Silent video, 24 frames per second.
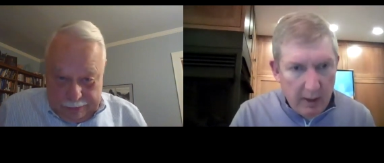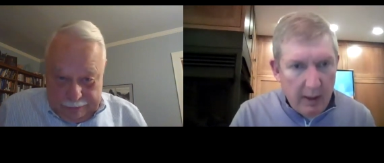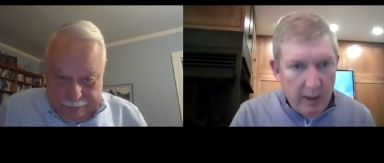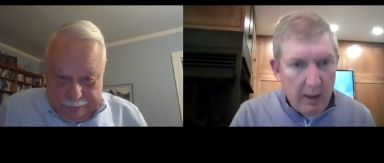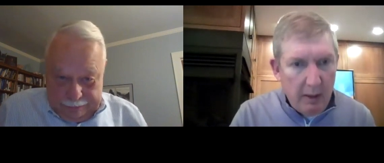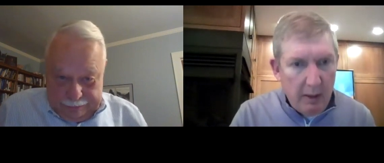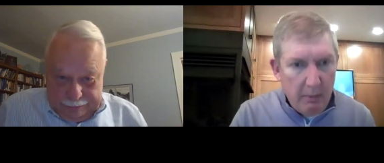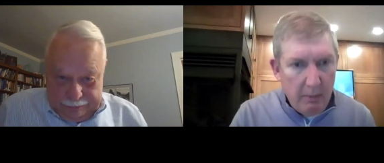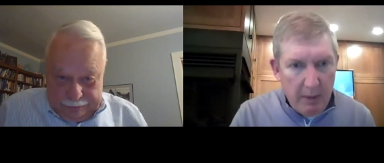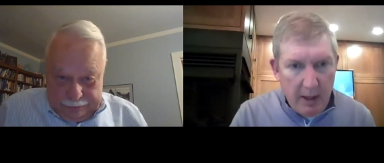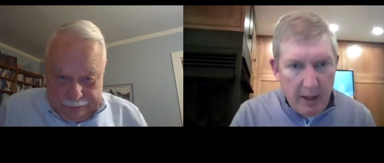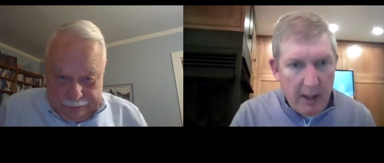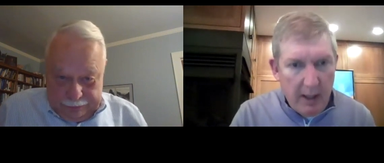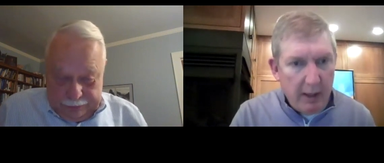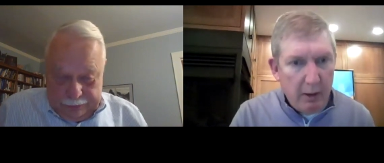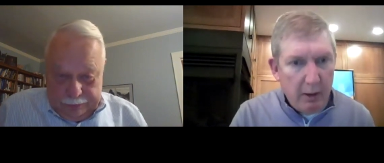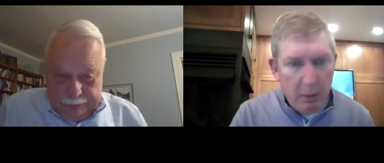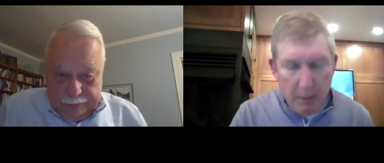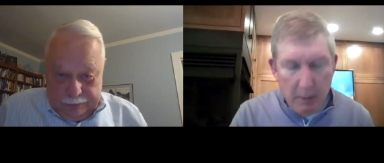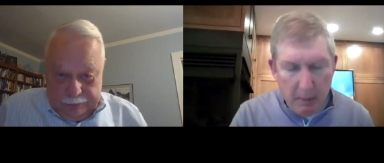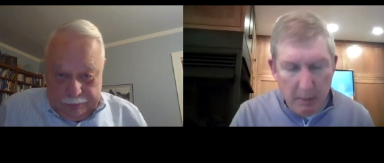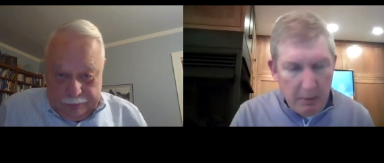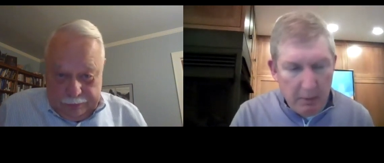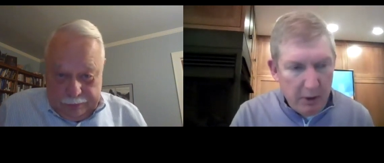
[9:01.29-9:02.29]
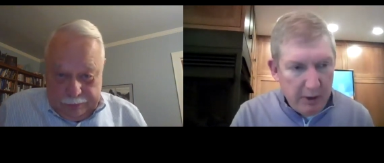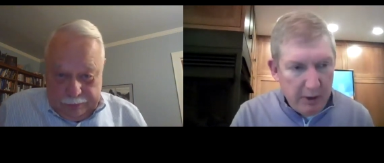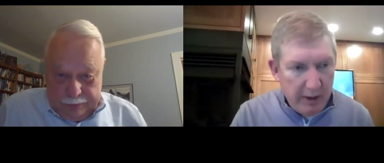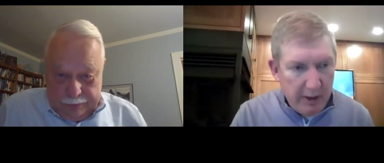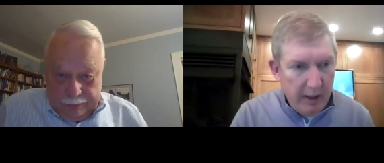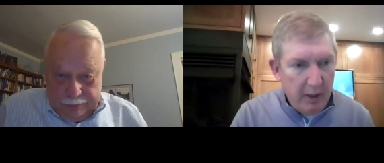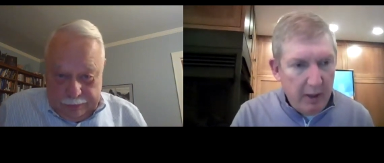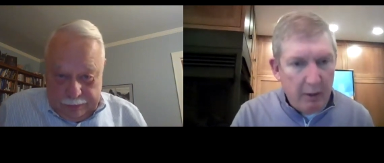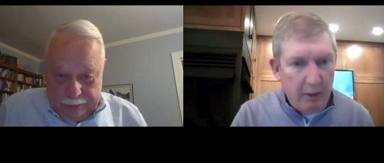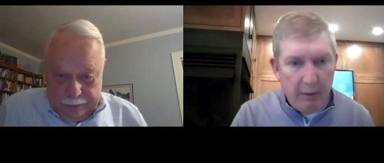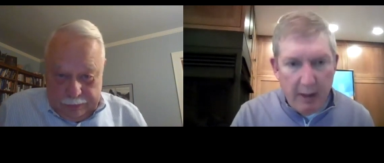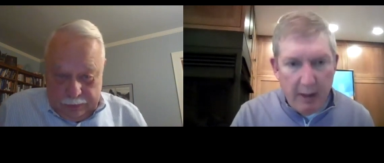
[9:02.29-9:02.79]
Speaker 1: Um, I can remember
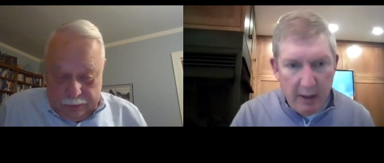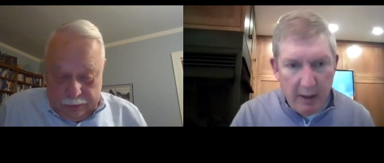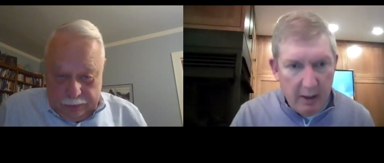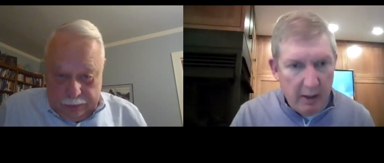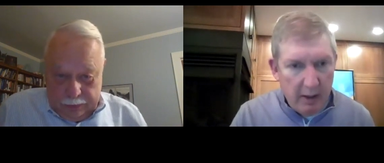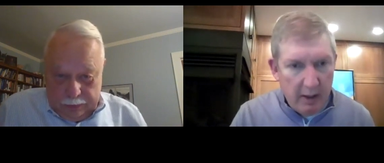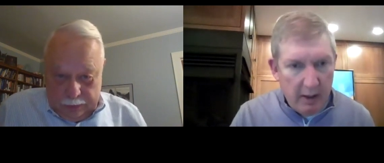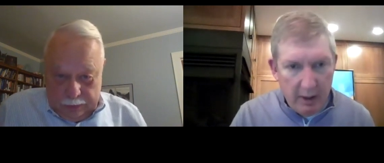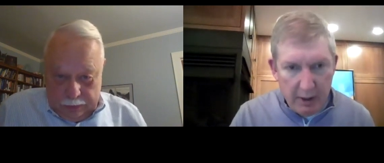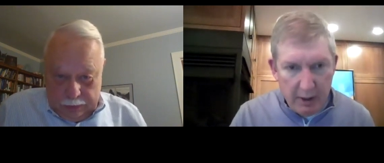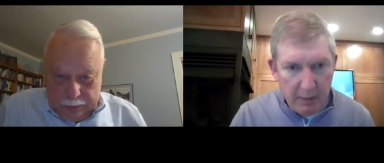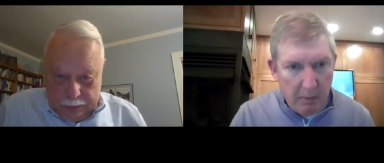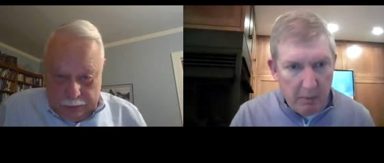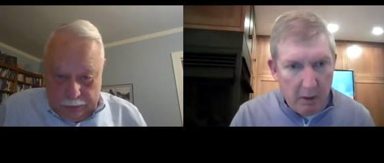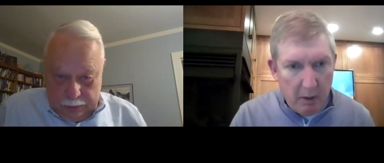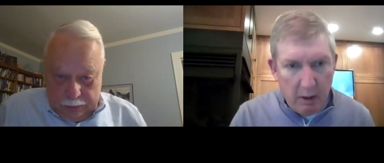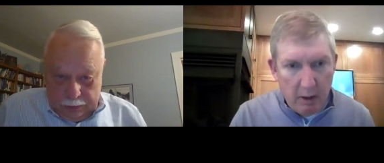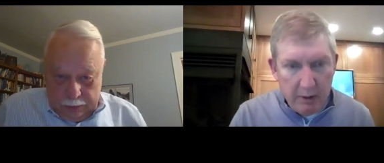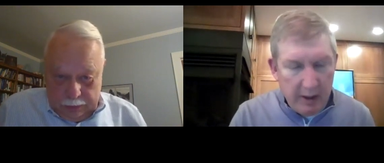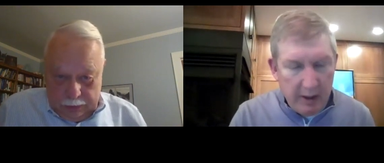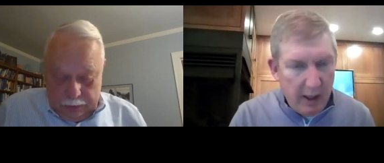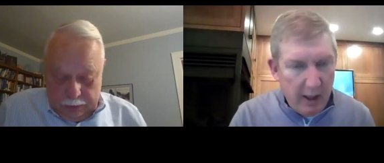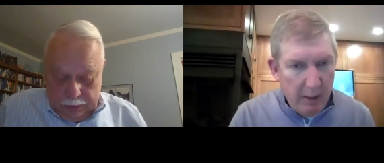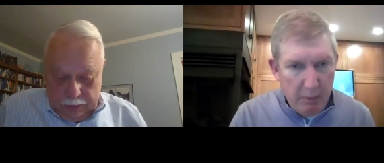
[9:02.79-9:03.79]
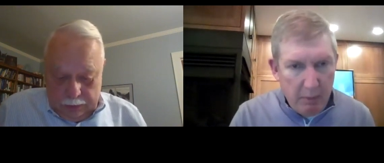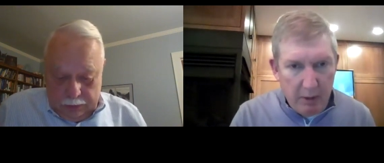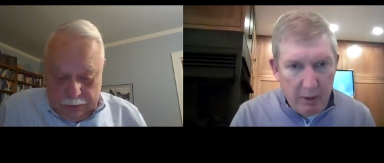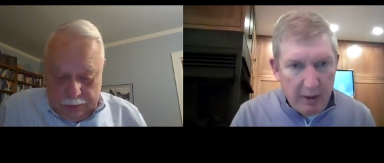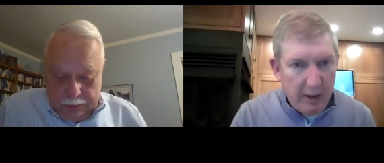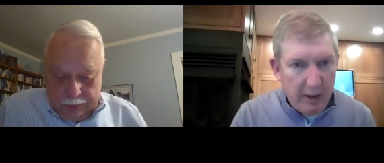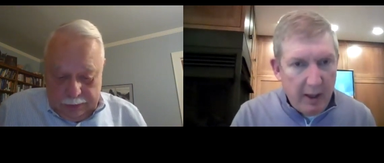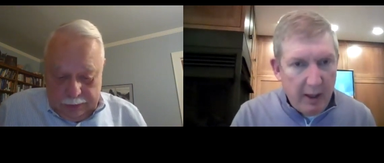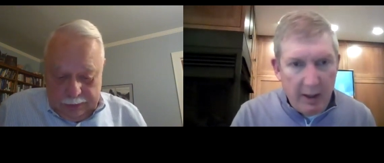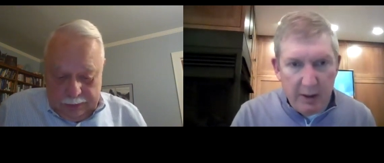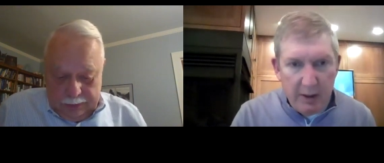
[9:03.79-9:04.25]
sitting around a, a small table and I